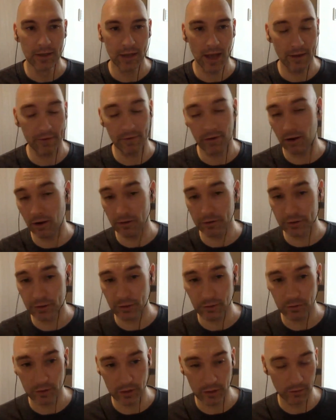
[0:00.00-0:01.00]

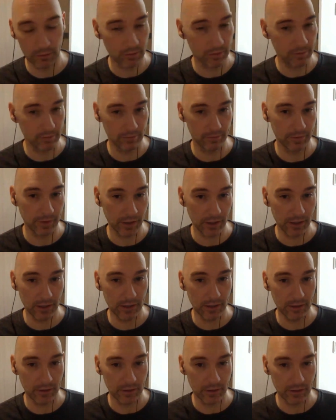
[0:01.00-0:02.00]
also she was
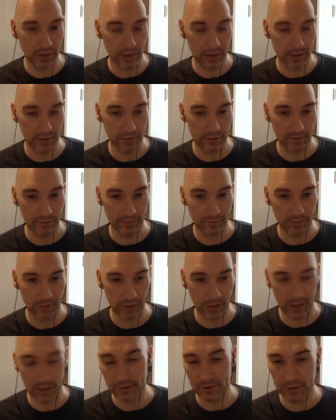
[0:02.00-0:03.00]
very kind of
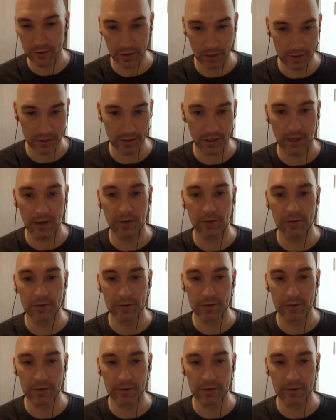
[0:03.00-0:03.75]
again stressed out,